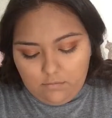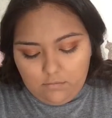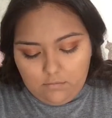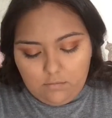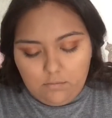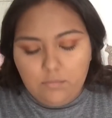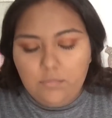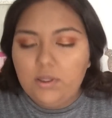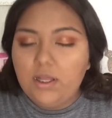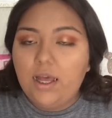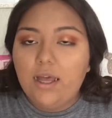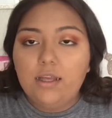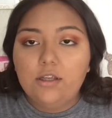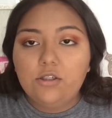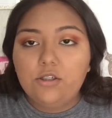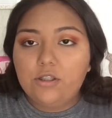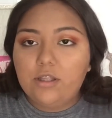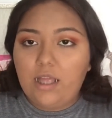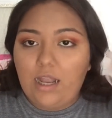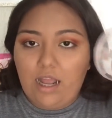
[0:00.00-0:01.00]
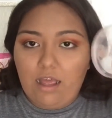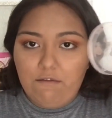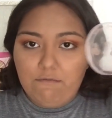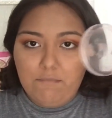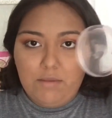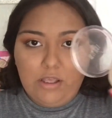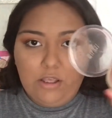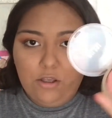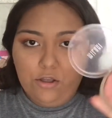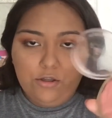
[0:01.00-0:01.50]
Blush that I've
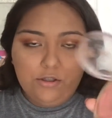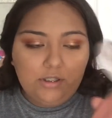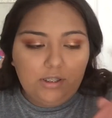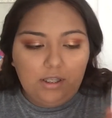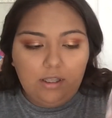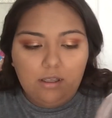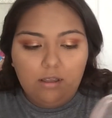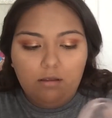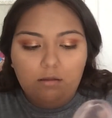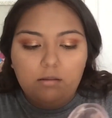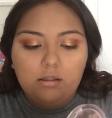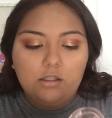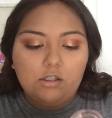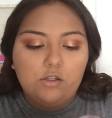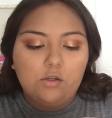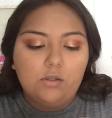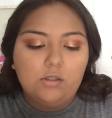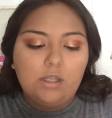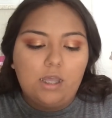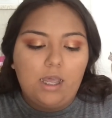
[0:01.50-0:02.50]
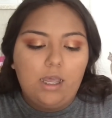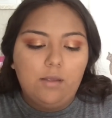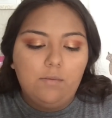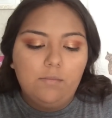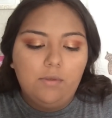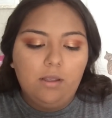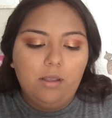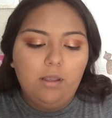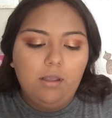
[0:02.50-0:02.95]
been using this whole time.